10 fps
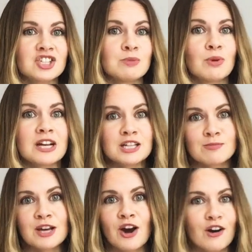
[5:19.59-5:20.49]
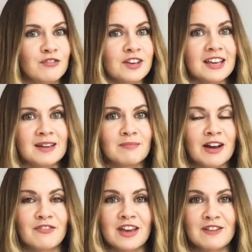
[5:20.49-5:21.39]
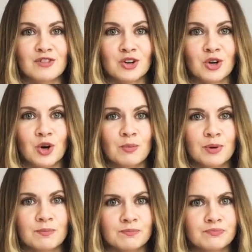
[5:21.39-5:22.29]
"She brings me coffee in my favourite cup."